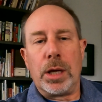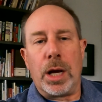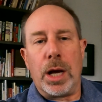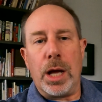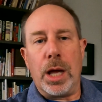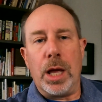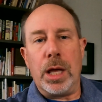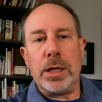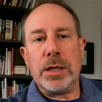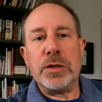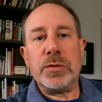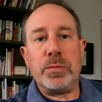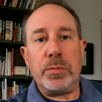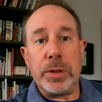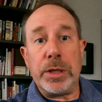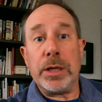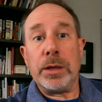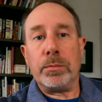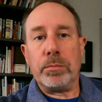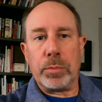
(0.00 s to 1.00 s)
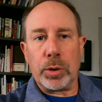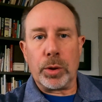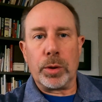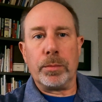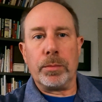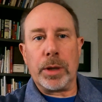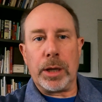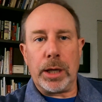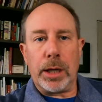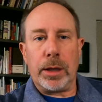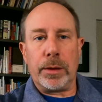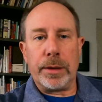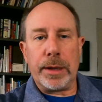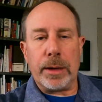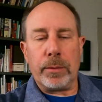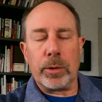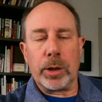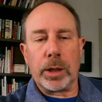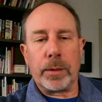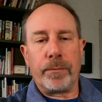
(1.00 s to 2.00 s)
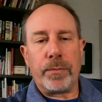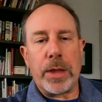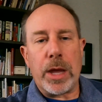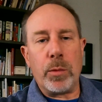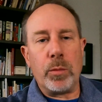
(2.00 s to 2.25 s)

uh, is being burned by our network,